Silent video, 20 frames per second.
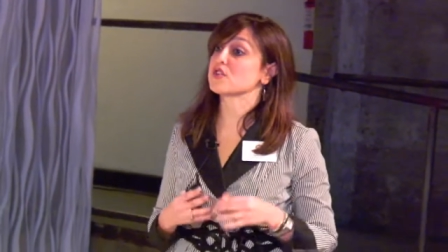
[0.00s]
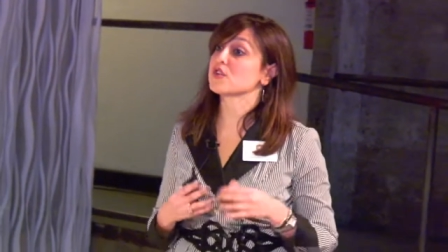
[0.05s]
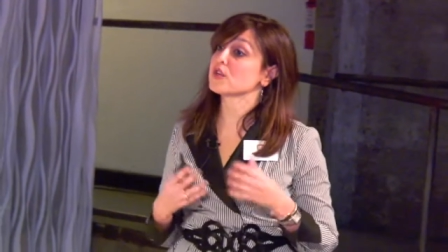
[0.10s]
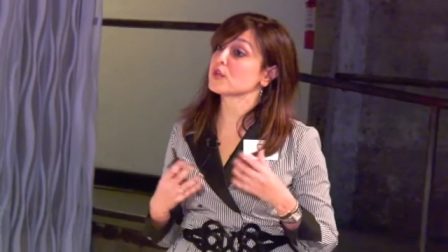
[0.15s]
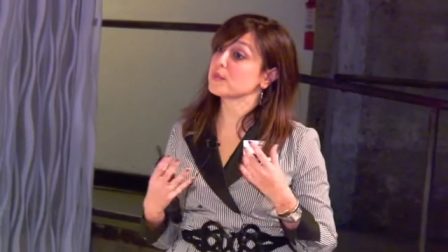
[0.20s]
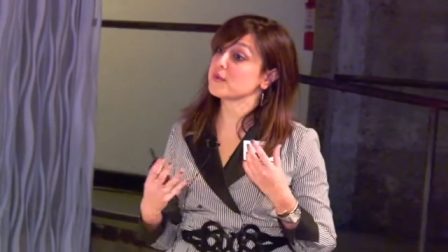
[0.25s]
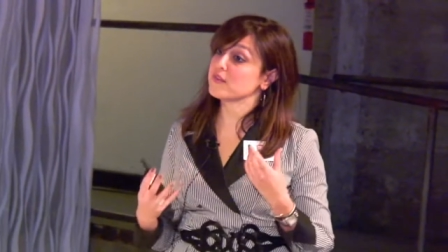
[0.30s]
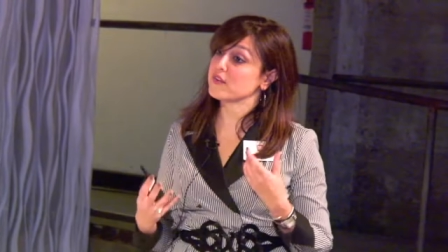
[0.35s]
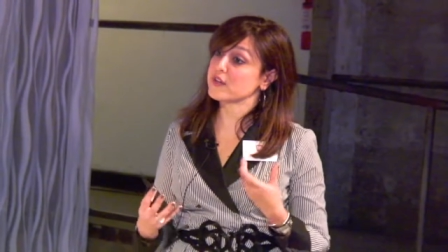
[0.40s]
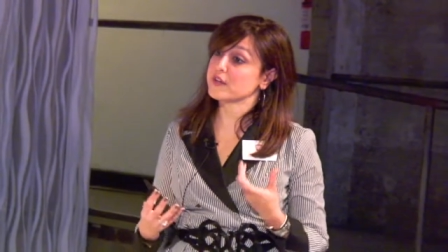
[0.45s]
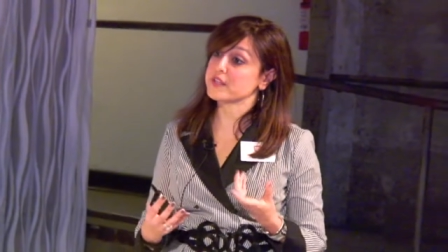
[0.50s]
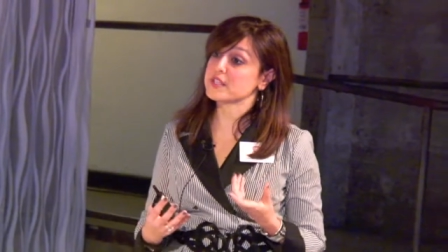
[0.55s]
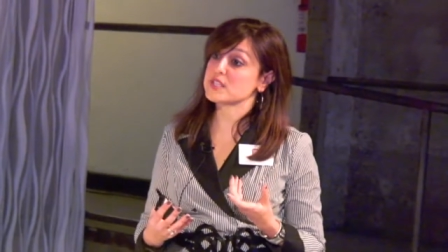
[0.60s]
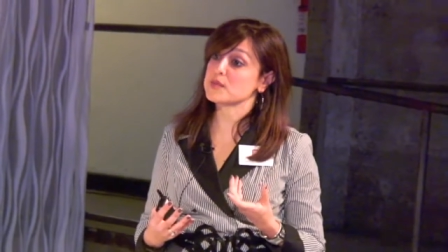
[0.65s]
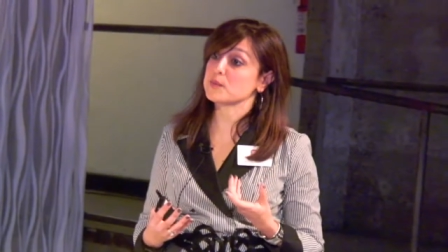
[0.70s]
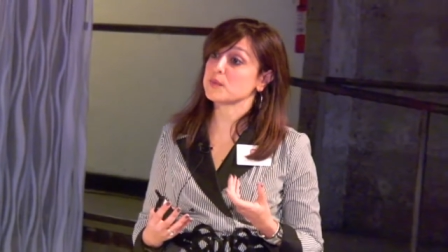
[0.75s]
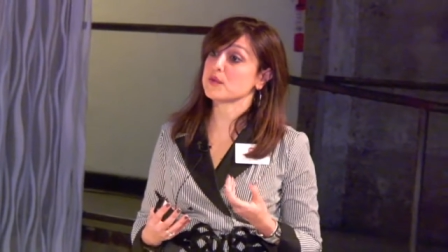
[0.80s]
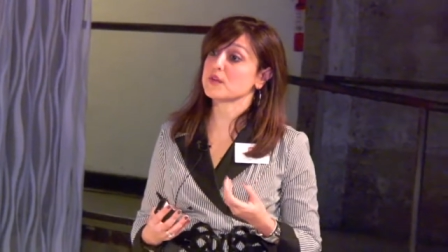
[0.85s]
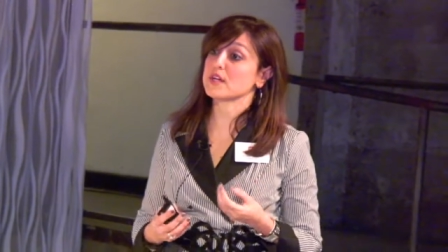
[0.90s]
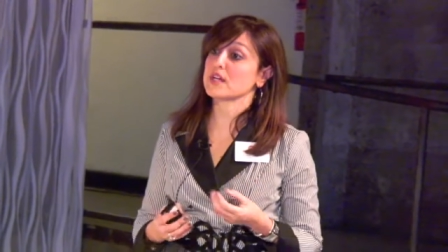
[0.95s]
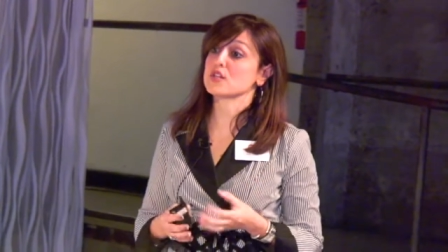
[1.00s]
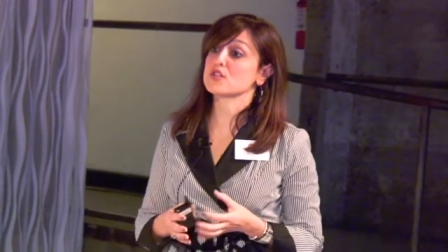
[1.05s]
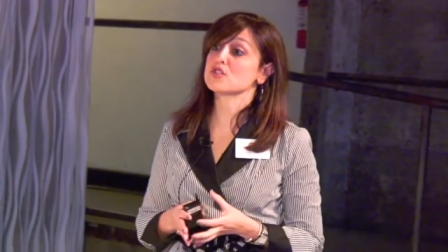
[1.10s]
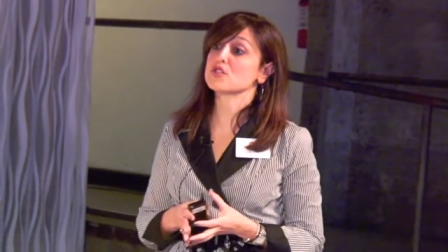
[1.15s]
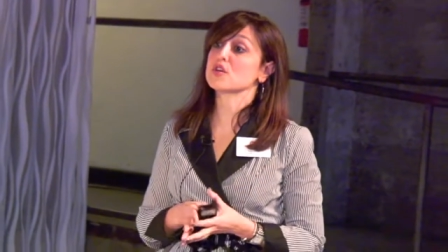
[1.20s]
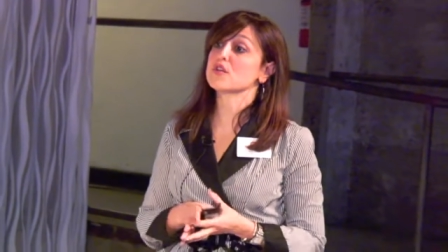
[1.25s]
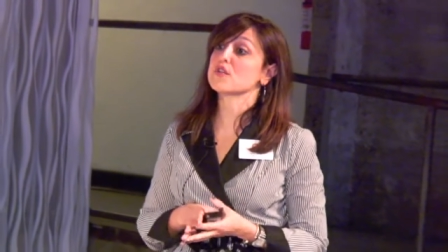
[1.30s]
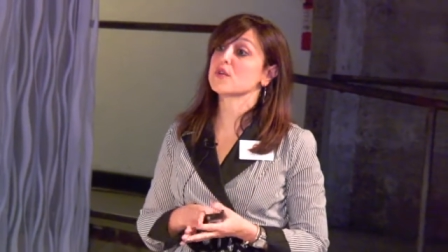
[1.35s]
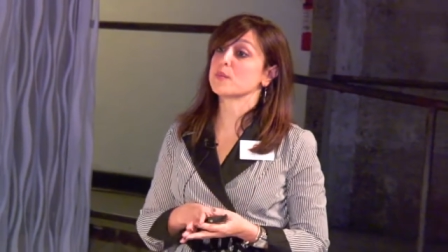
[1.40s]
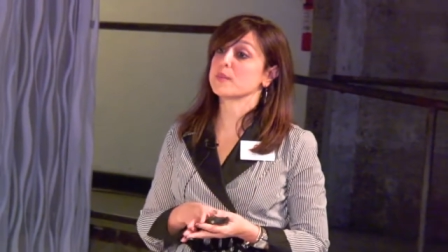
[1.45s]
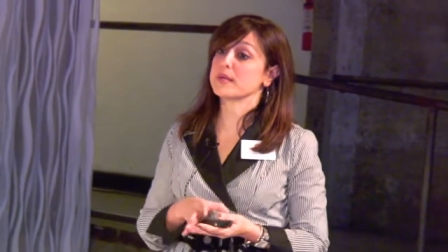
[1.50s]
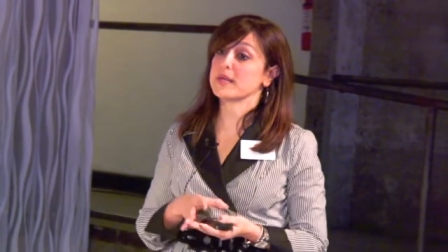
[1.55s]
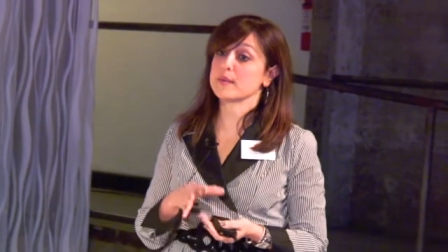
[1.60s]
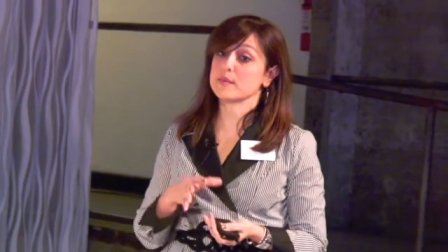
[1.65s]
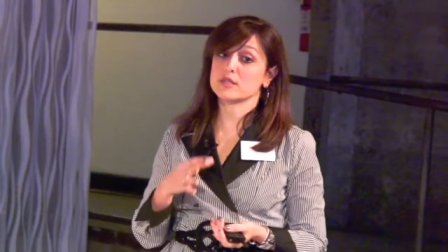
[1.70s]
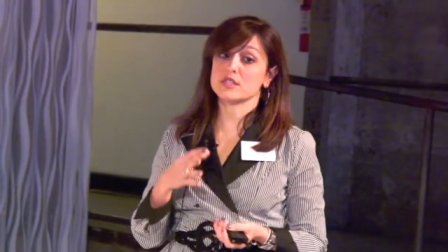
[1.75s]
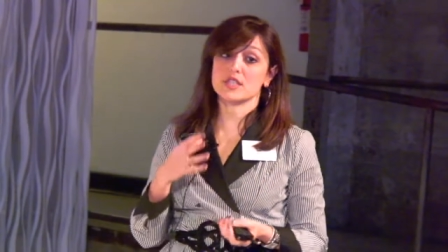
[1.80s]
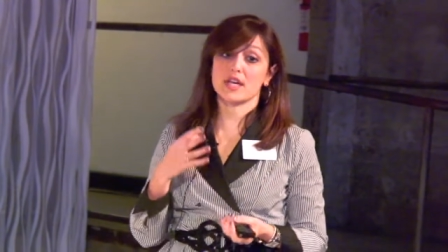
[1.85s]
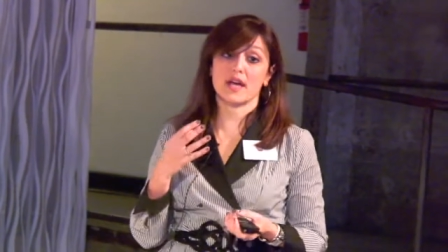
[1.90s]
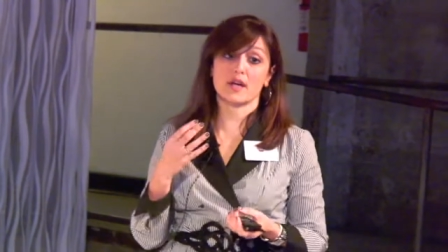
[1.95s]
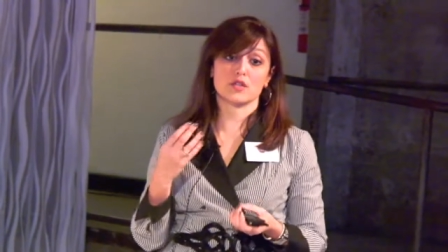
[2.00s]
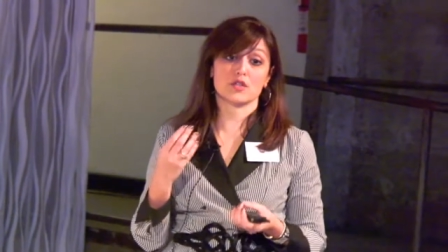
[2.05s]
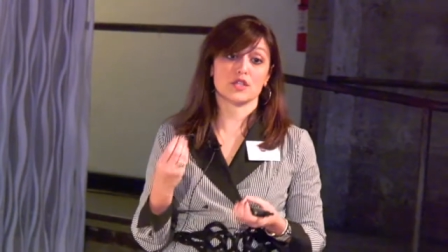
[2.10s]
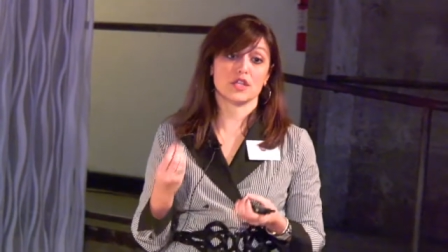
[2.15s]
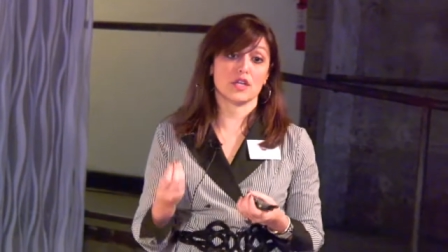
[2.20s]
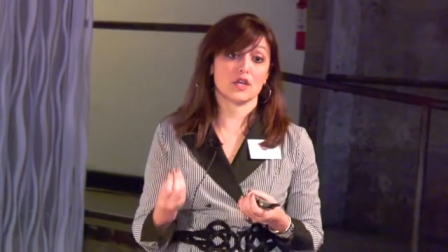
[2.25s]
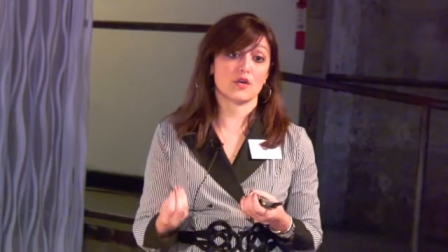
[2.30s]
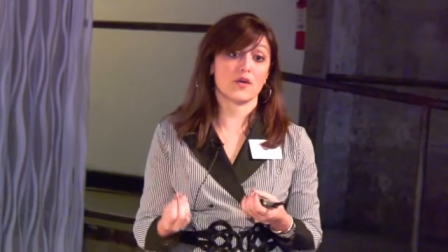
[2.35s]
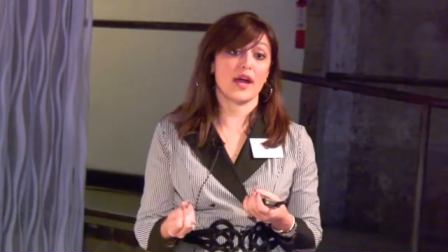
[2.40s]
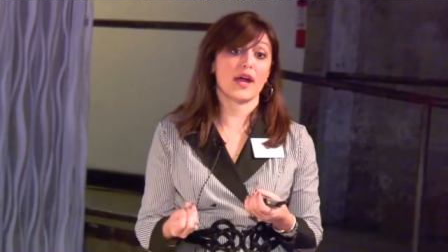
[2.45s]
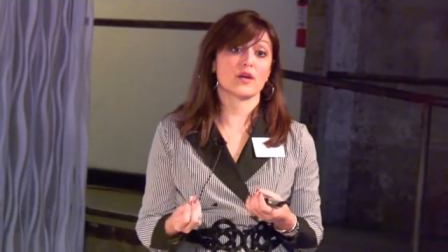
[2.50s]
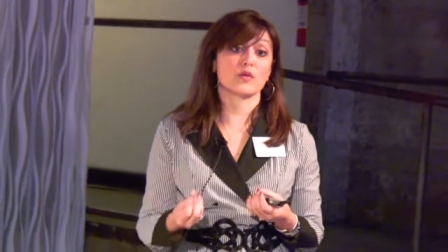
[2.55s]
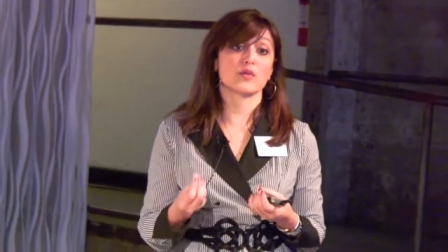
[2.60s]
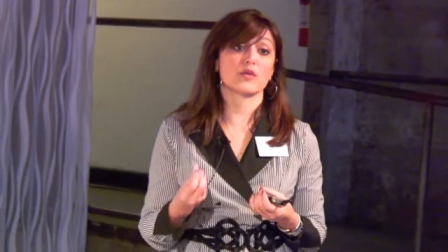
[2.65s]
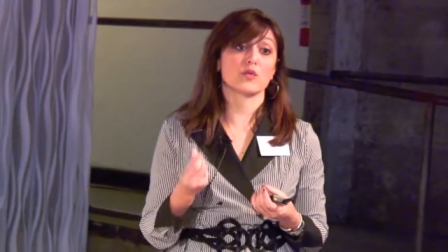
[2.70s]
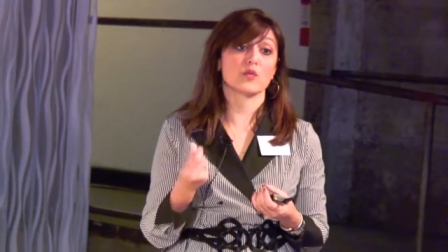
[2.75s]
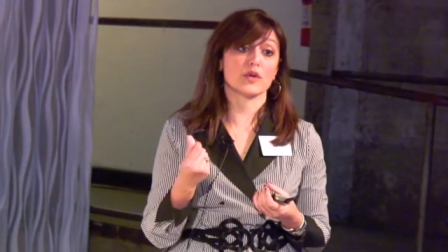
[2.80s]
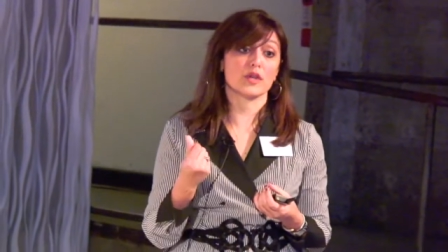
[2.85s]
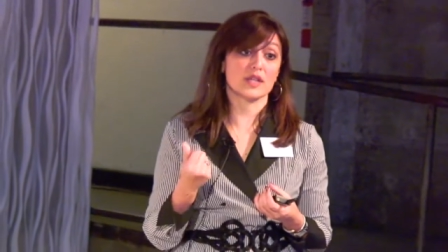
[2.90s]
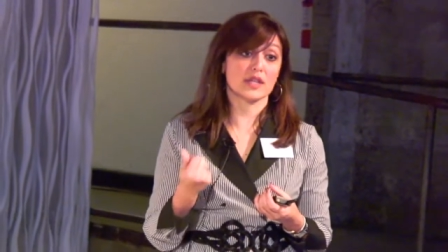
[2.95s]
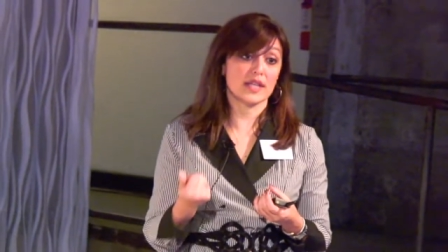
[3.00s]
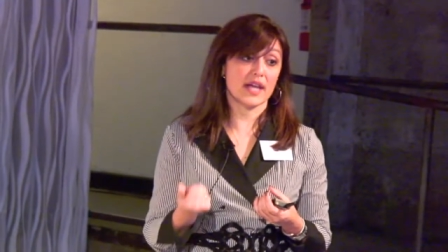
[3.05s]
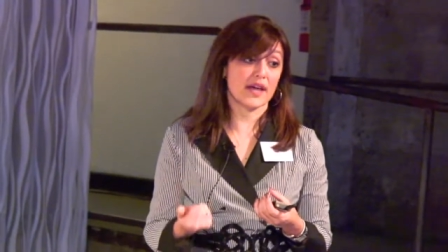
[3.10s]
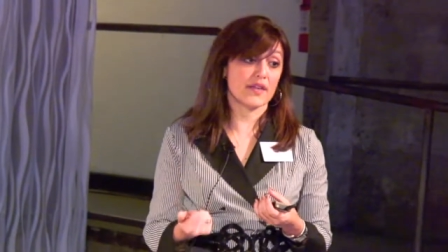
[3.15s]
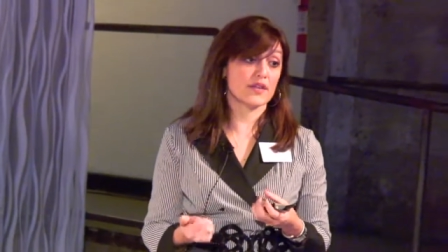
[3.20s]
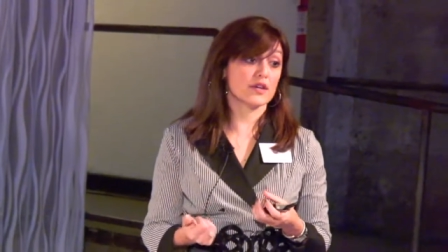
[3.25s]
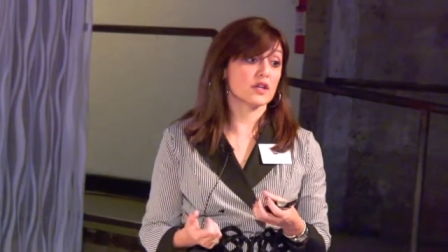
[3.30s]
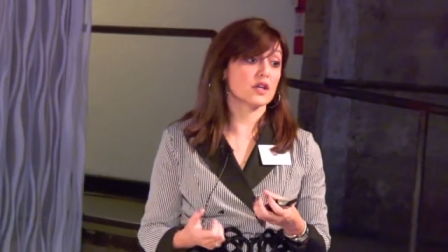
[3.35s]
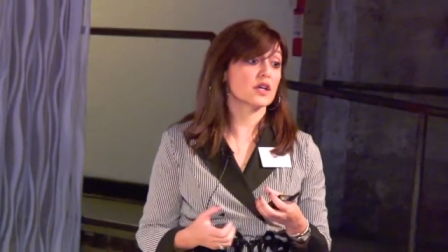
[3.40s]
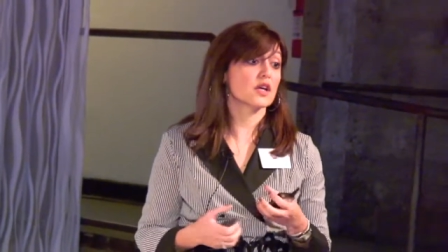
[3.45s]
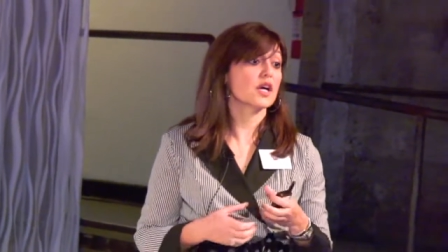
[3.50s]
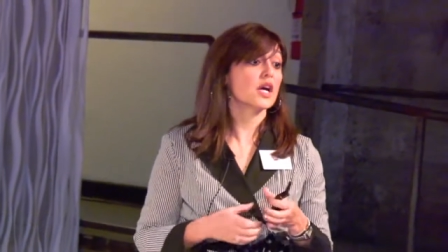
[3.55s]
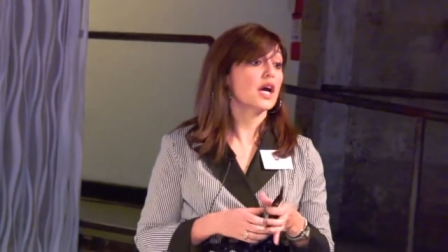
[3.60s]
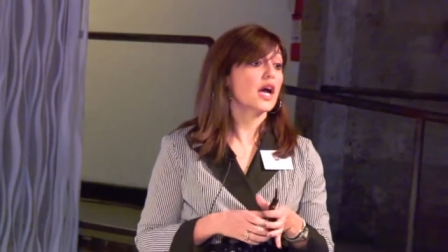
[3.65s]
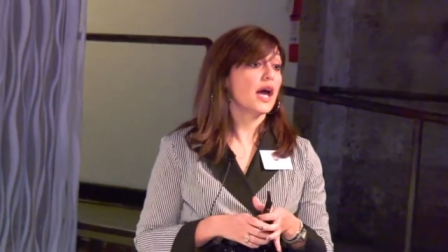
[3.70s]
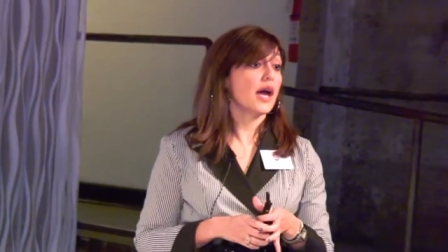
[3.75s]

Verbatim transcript: They're going to be very experiential. They'll be able to actually interact with real leather,